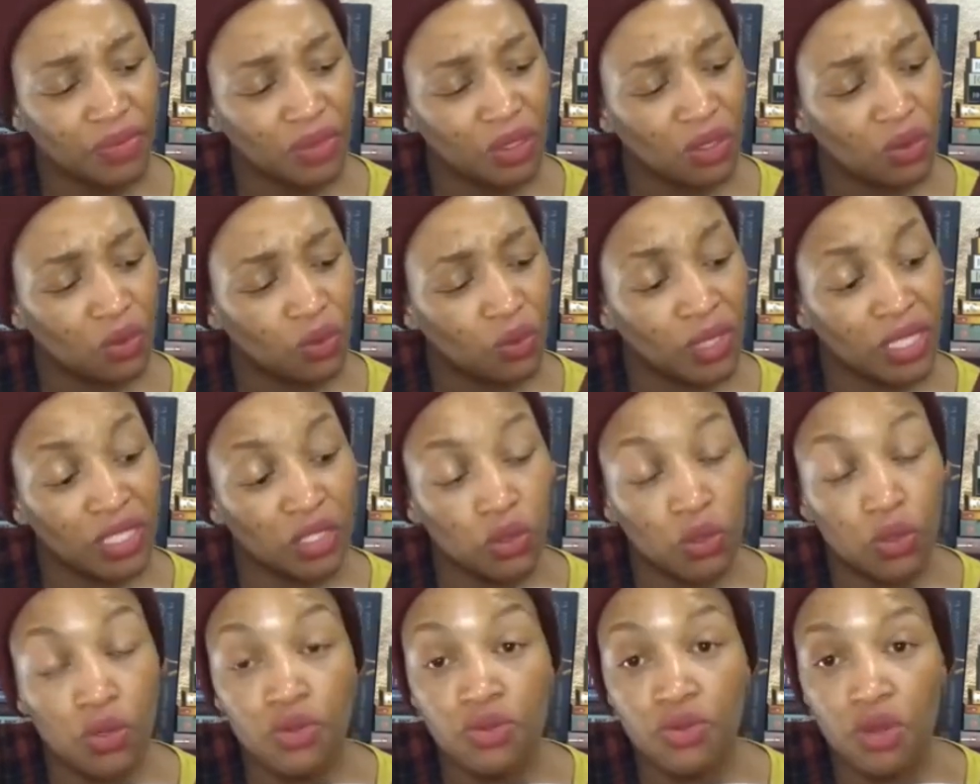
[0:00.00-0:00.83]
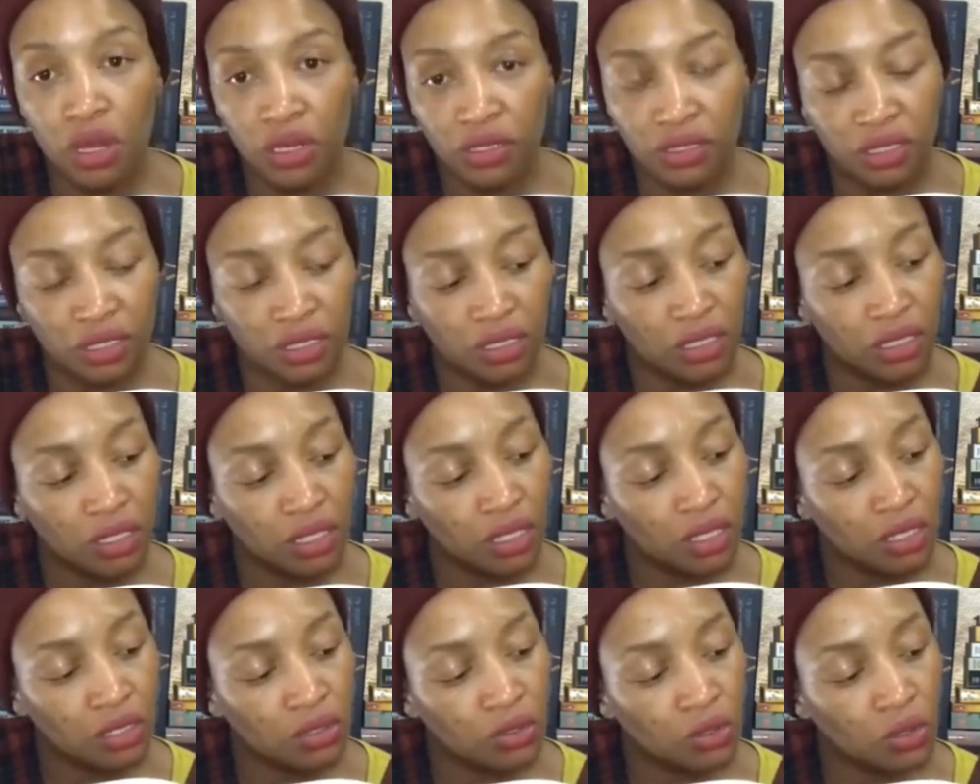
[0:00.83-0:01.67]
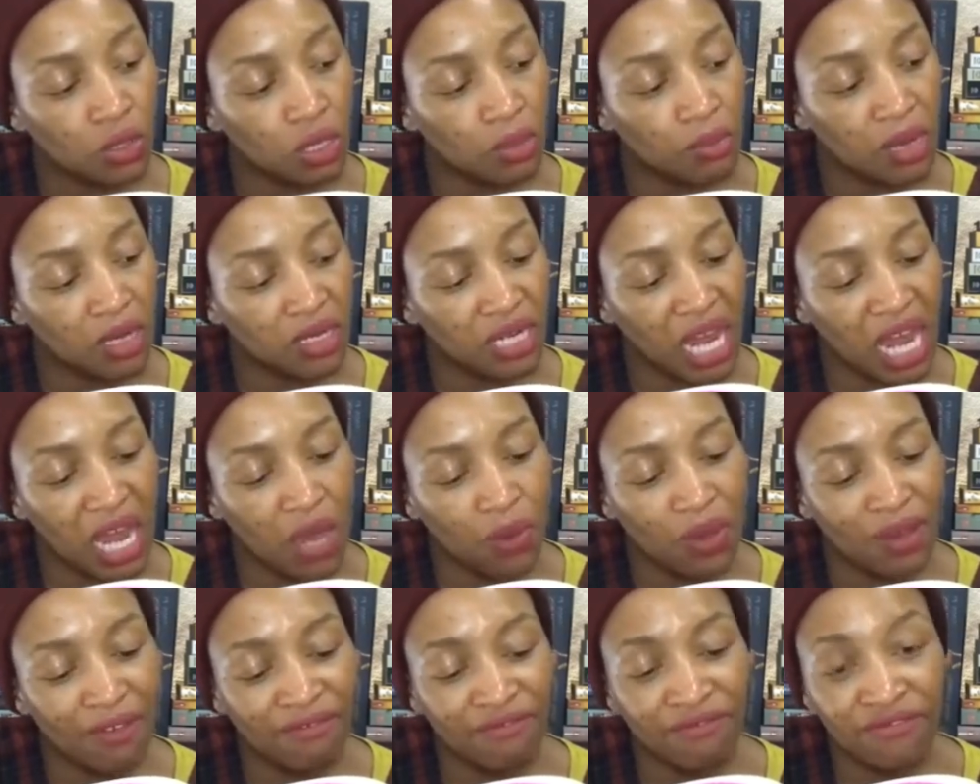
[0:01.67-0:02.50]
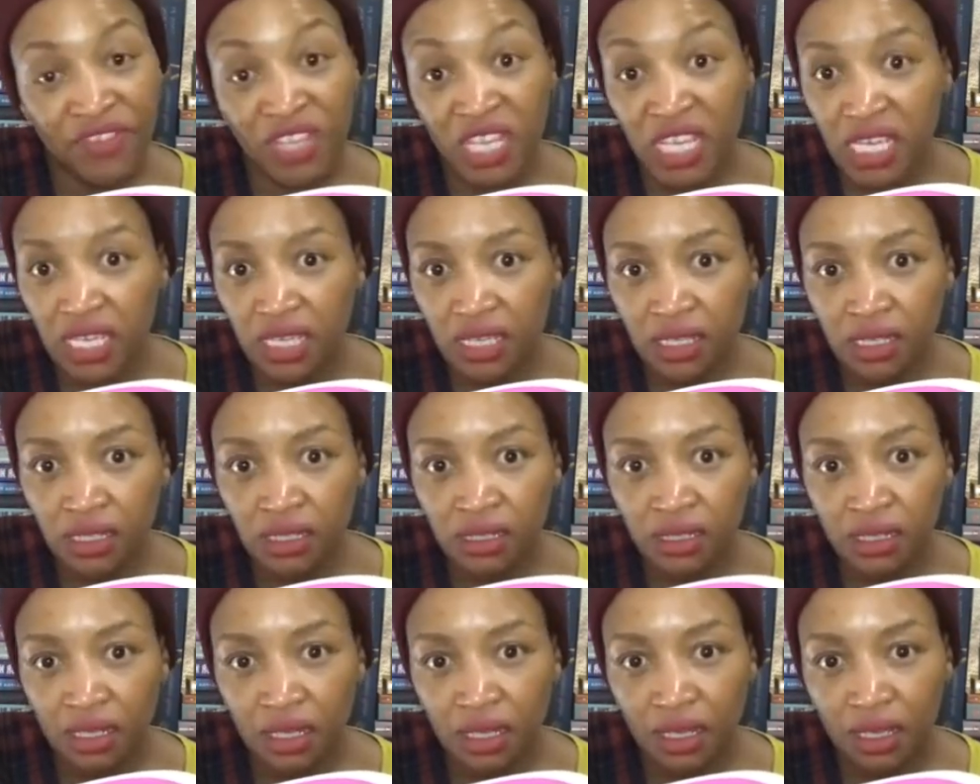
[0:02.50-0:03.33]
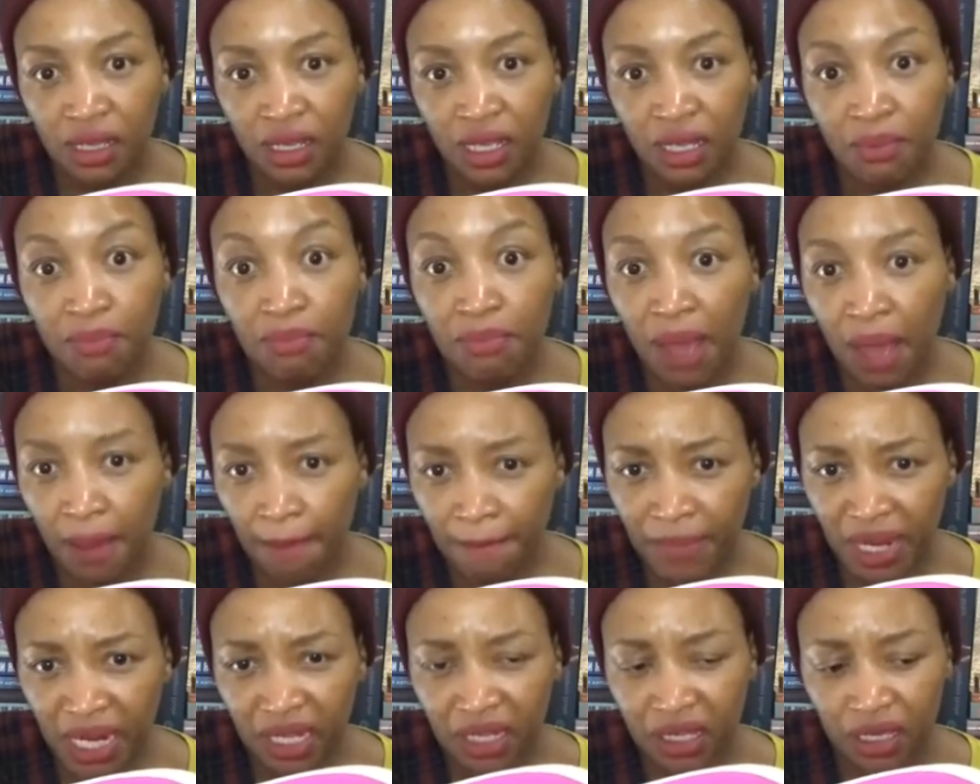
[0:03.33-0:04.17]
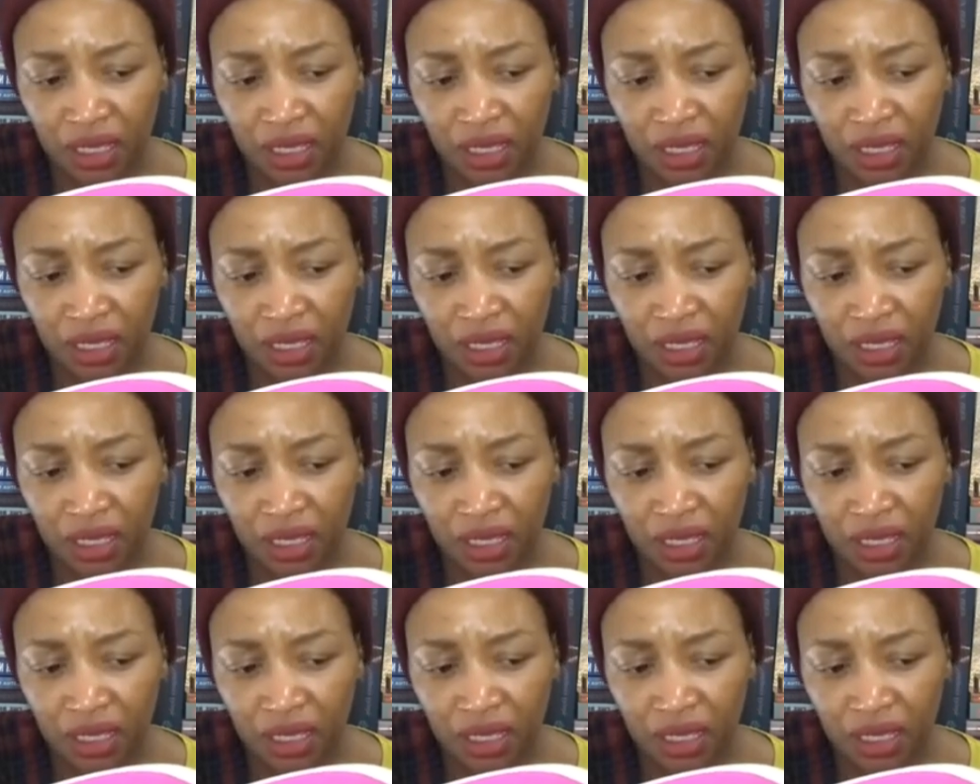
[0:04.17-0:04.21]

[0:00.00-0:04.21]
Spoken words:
We do not talk about our V's in public.